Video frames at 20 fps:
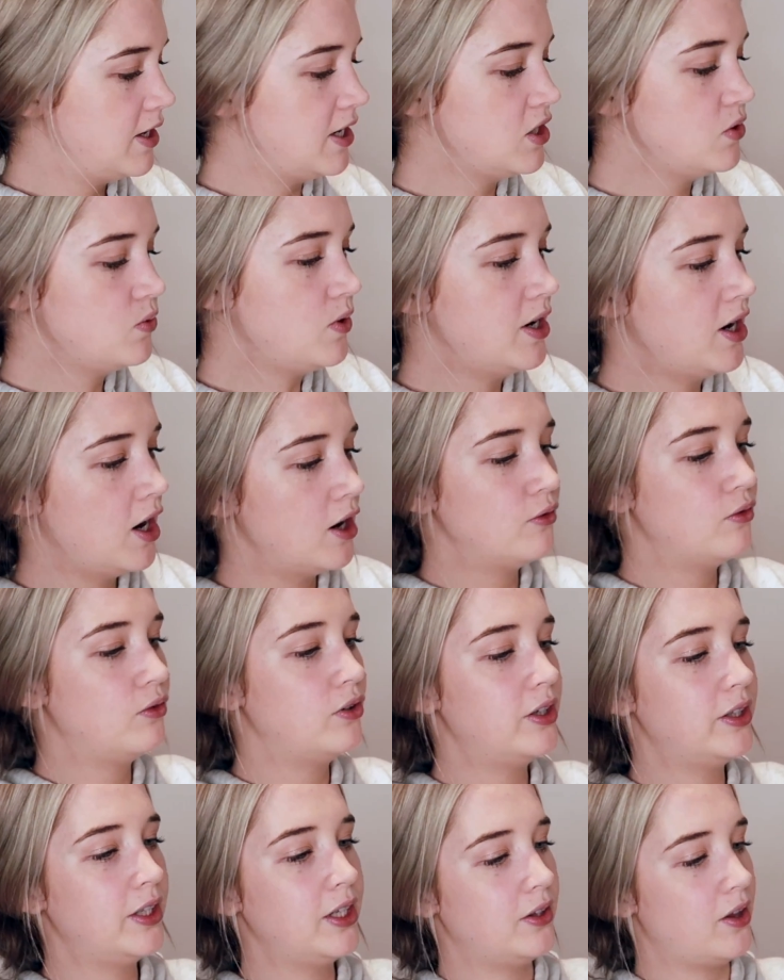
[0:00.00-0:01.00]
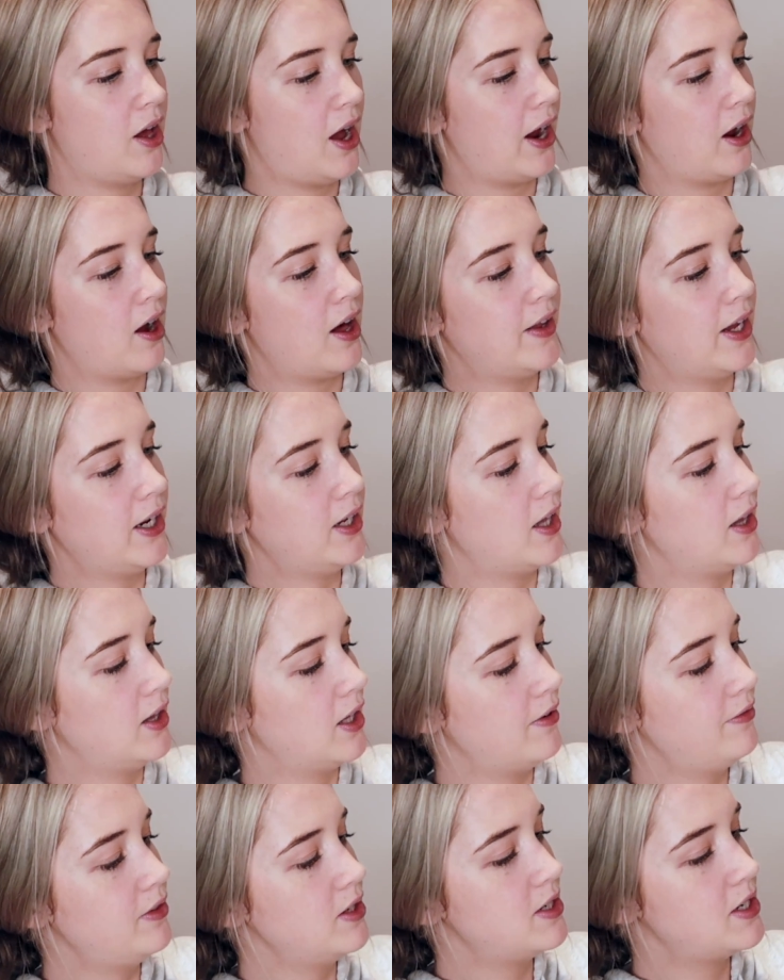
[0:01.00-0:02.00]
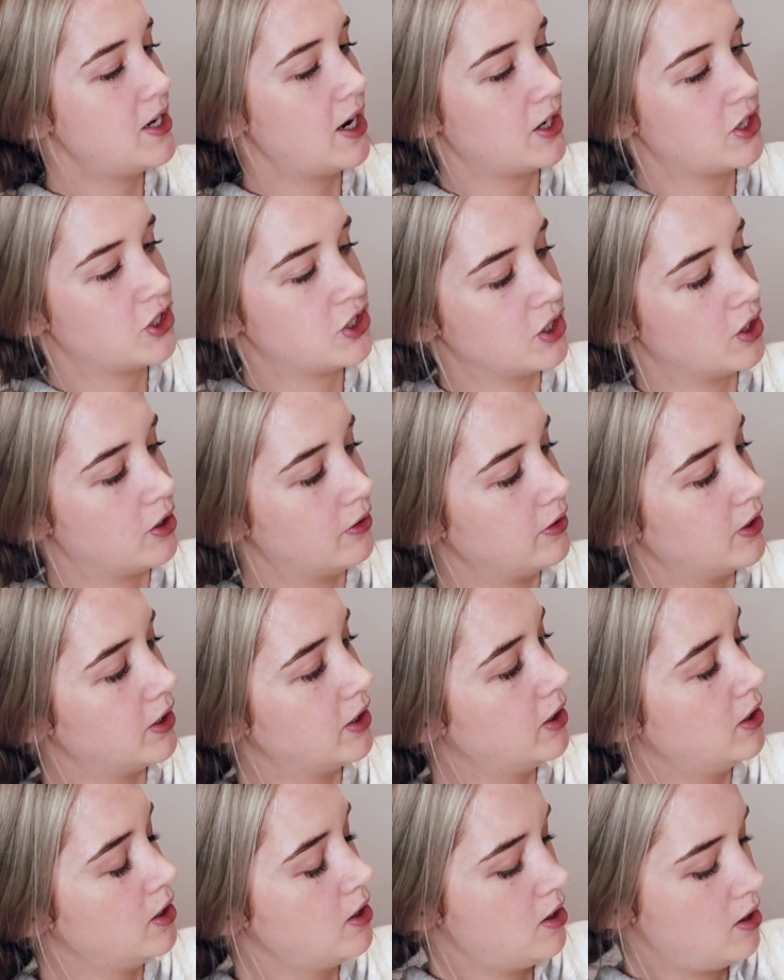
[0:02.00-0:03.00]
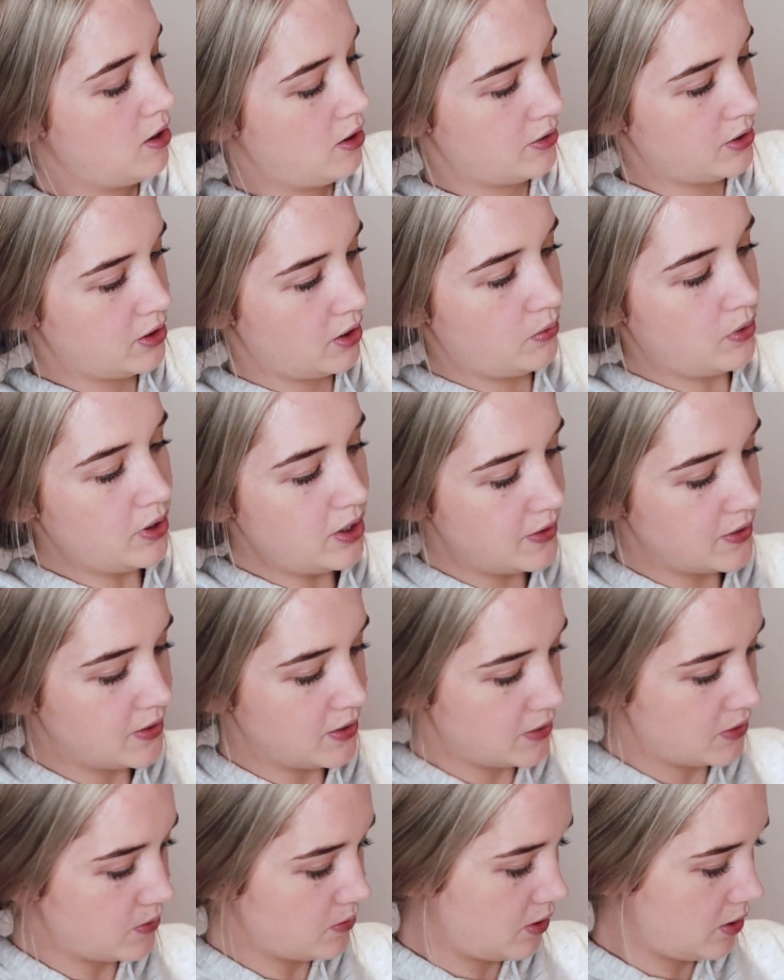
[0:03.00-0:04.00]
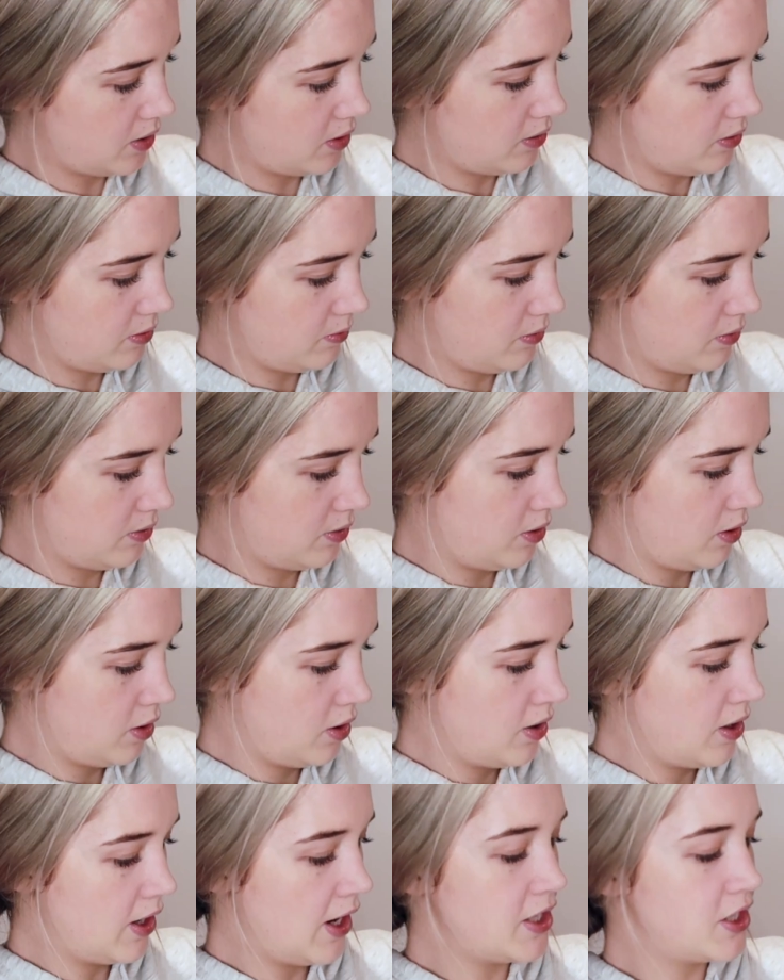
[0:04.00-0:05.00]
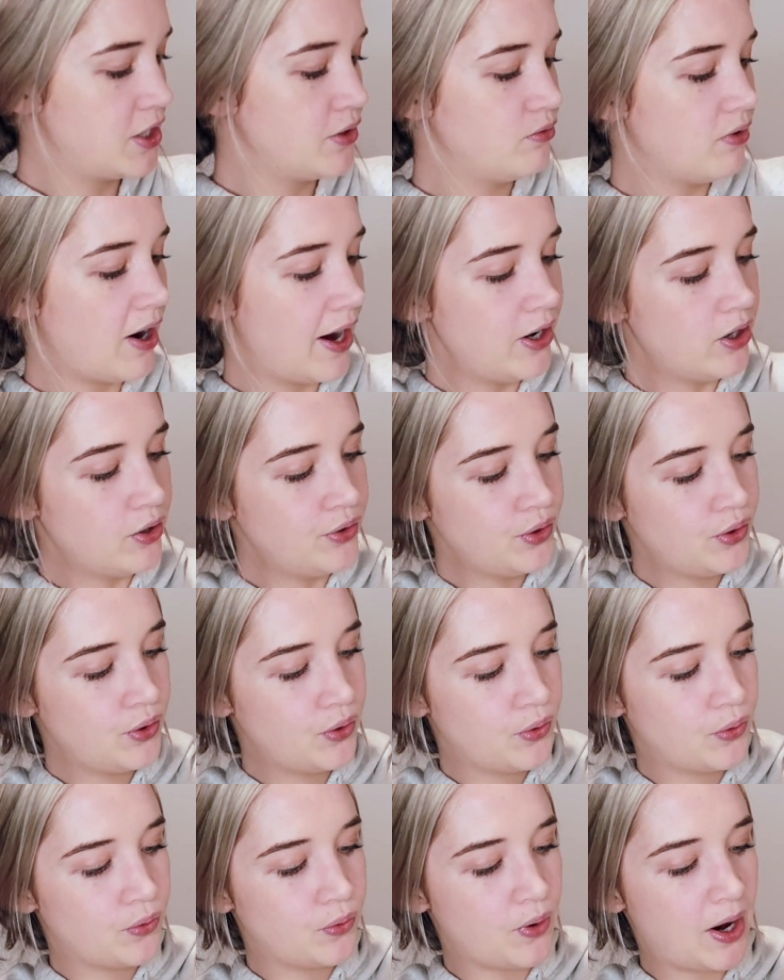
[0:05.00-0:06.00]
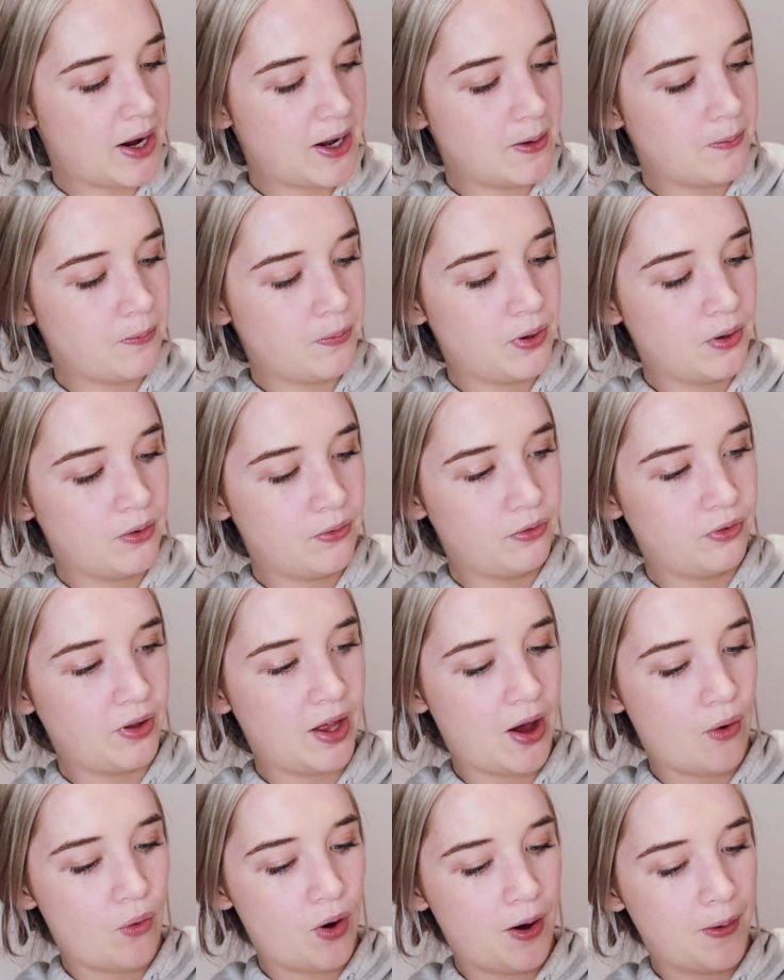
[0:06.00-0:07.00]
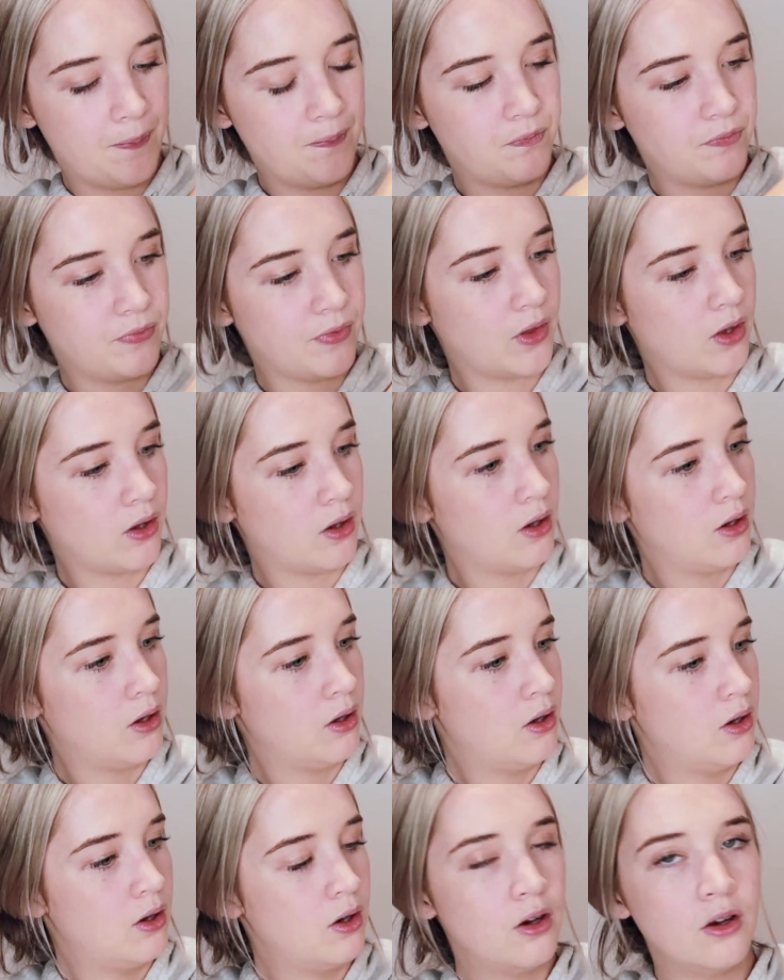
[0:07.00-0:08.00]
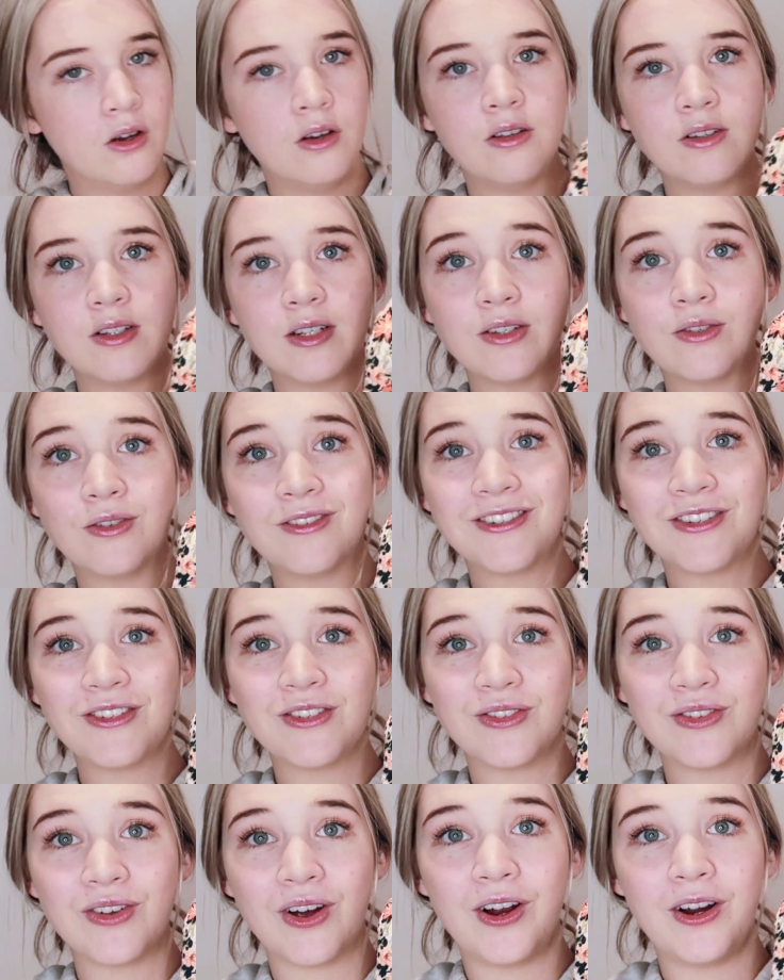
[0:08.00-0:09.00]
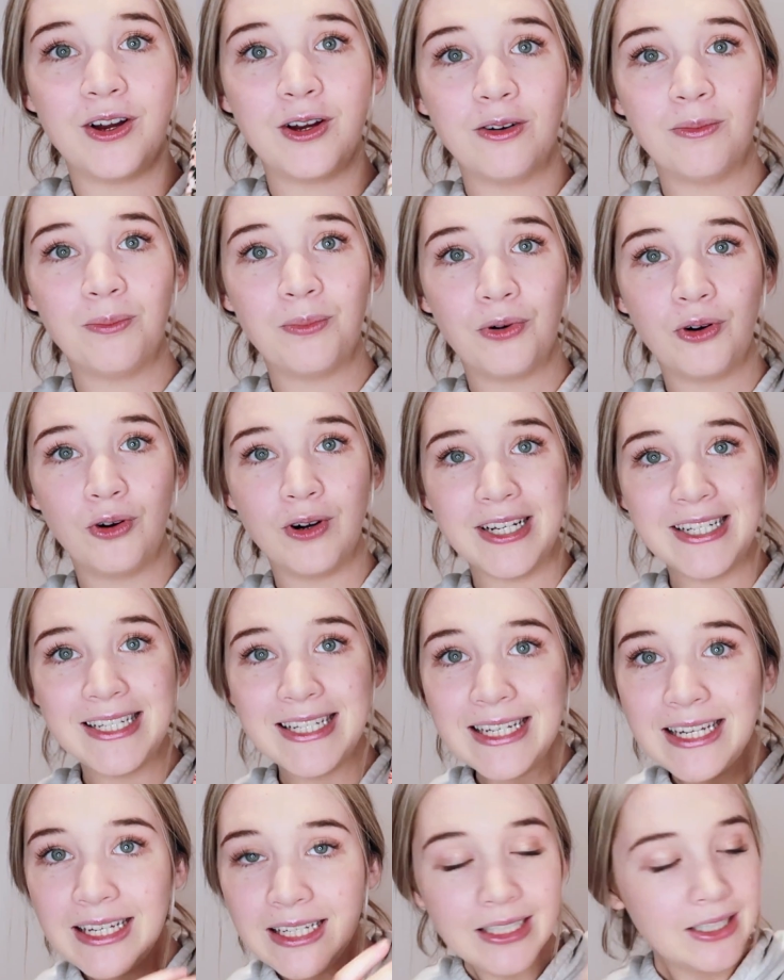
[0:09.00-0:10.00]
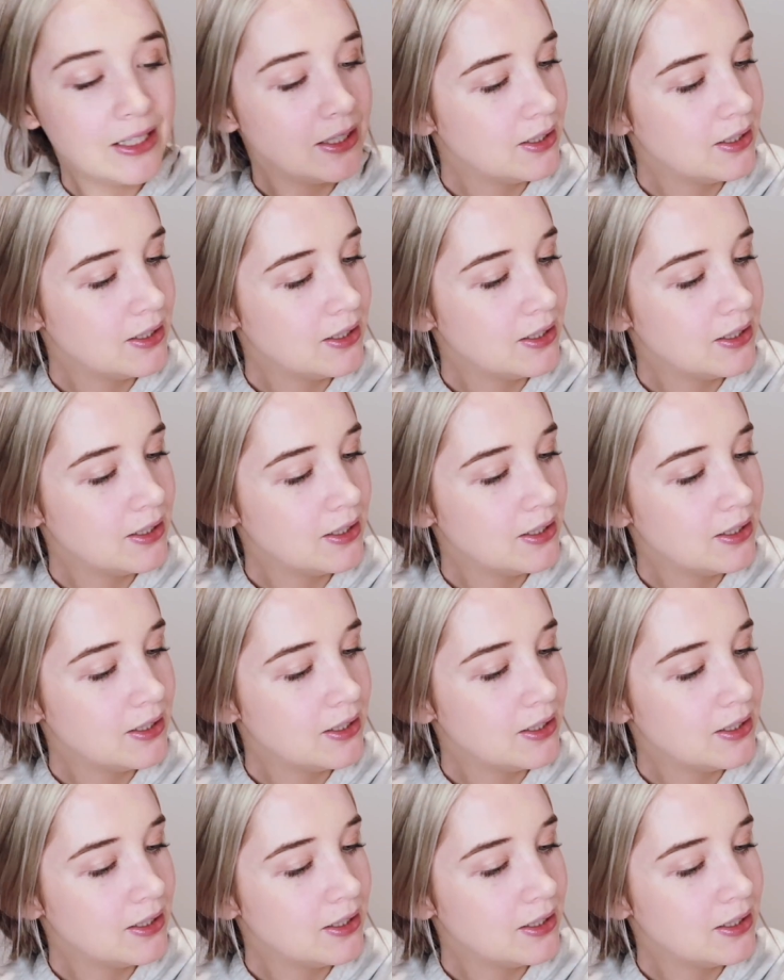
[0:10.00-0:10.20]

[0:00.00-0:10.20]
This one I really like. I love the texture of it. So what is this one? It's a rayon crepe flower. So this one's so pretty.